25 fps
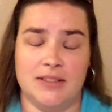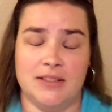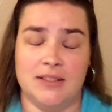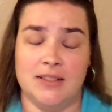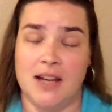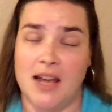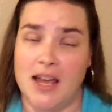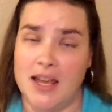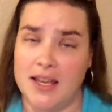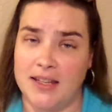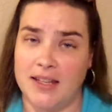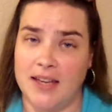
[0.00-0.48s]

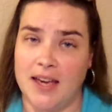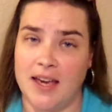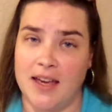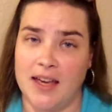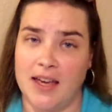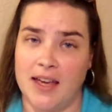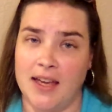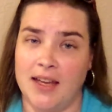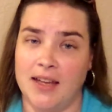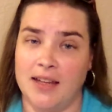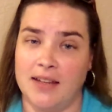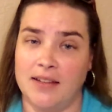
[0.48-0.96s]

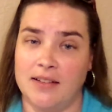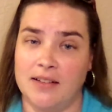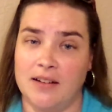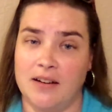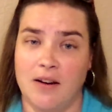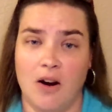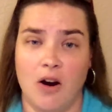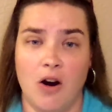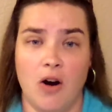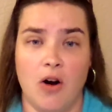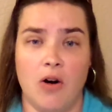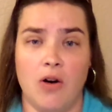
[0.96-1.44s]
aka
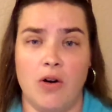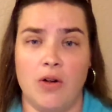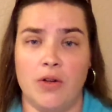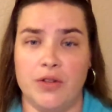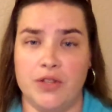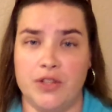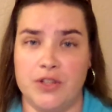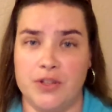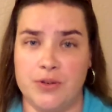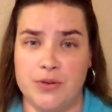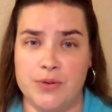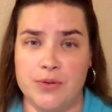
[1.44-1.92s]
all
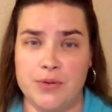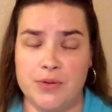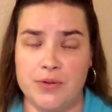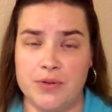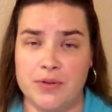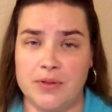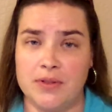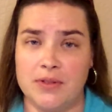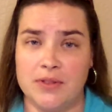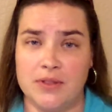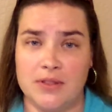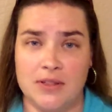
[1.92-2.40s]
youth,
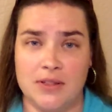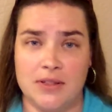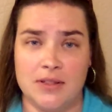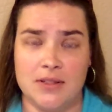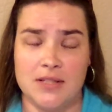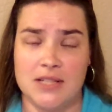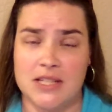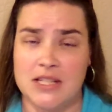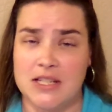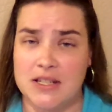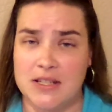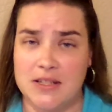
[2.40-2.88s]

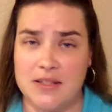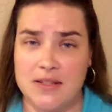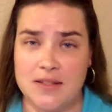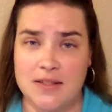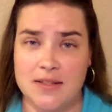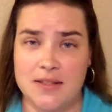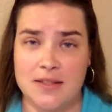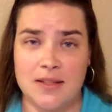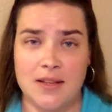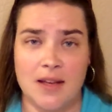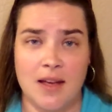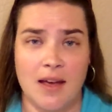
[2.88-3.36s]

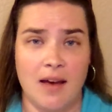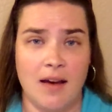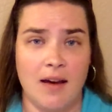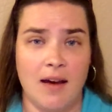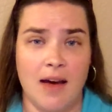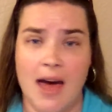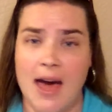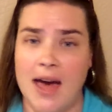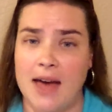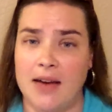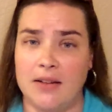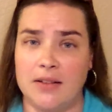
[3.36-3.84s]
teens,
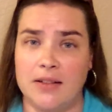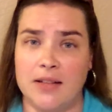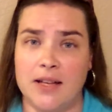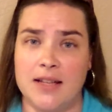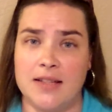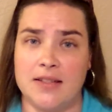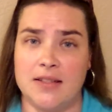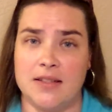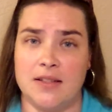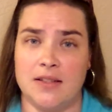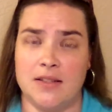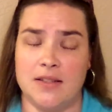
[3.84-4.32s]

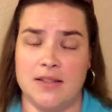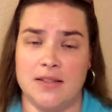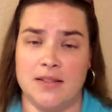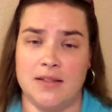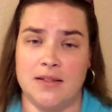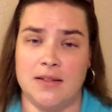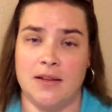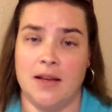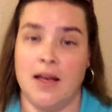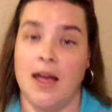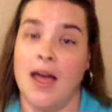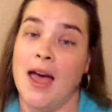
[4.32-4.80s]
adolescents,
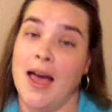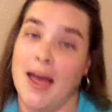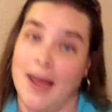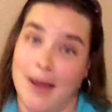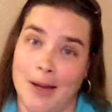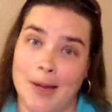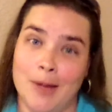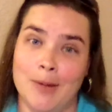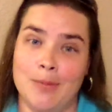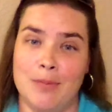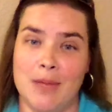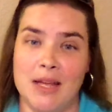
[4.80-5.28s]

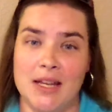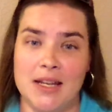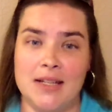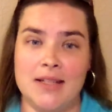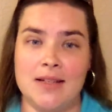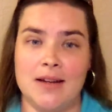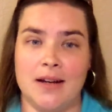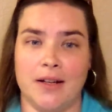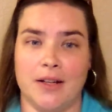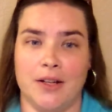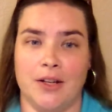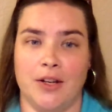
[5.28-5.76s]
and many
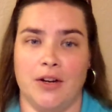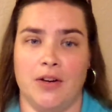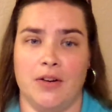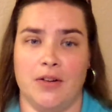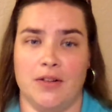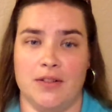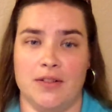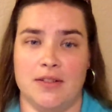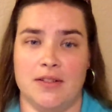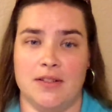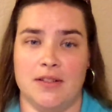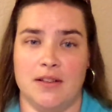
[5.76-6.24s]
young
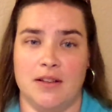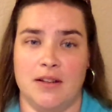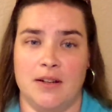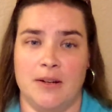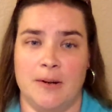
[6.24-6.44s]
adults.